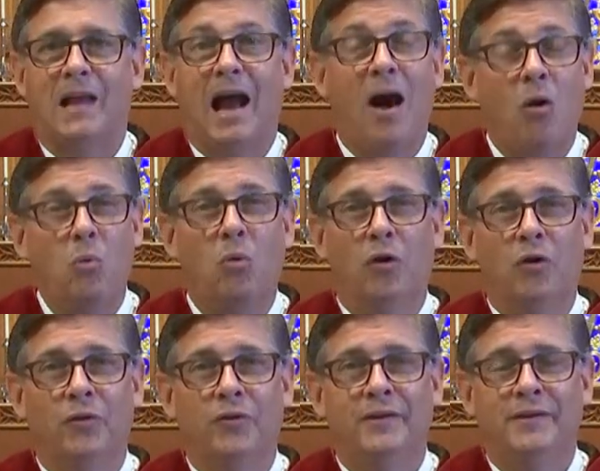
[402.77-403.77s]
Our
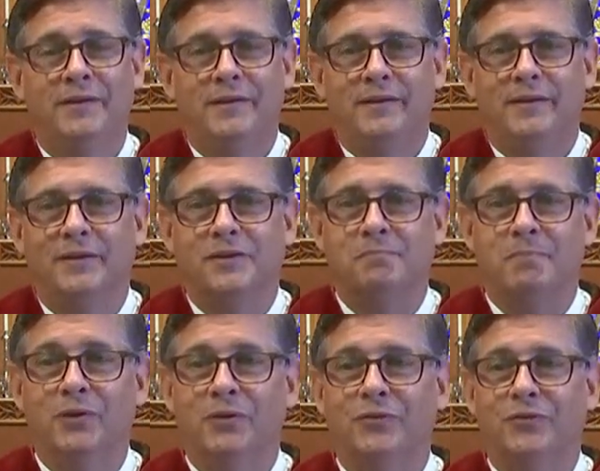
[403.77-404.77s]
world is
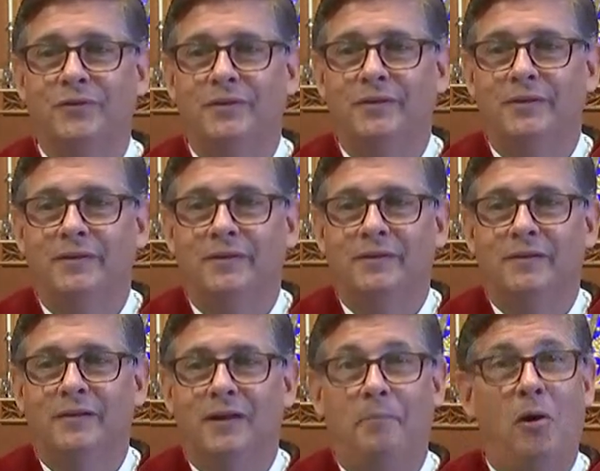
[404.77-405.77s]
built
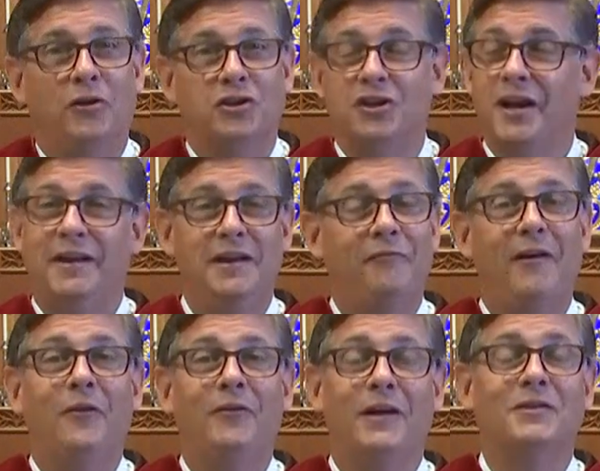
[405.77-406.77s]
upon shaky
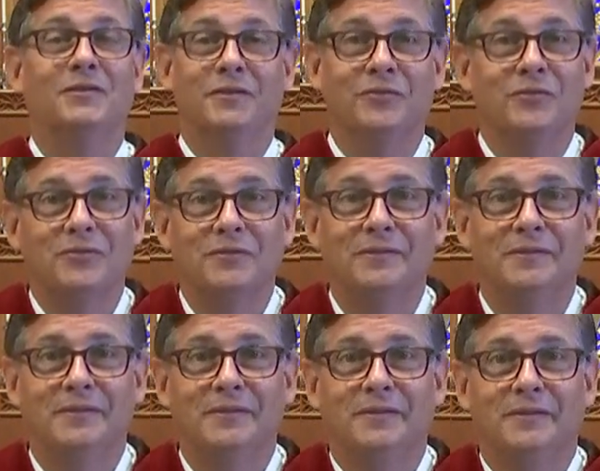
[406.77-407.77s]
foundations
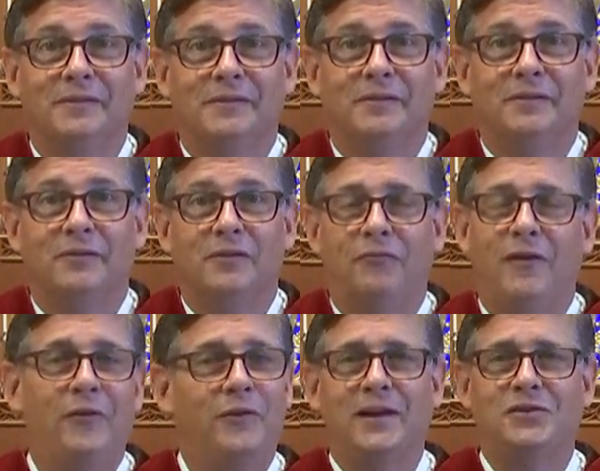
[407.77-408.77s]
the
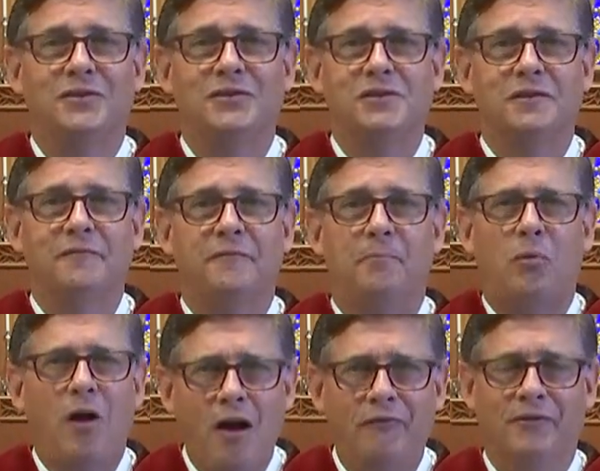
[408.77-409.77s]
foundations of
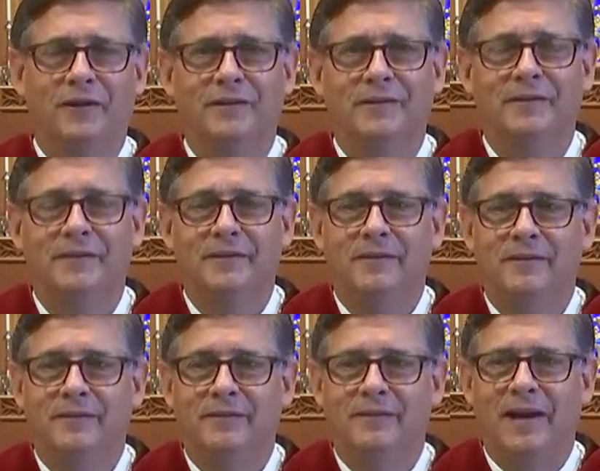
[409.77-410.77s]
profit
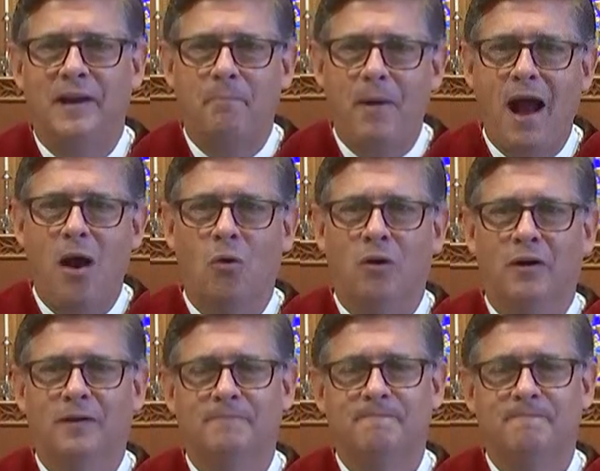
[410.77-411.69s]
and power.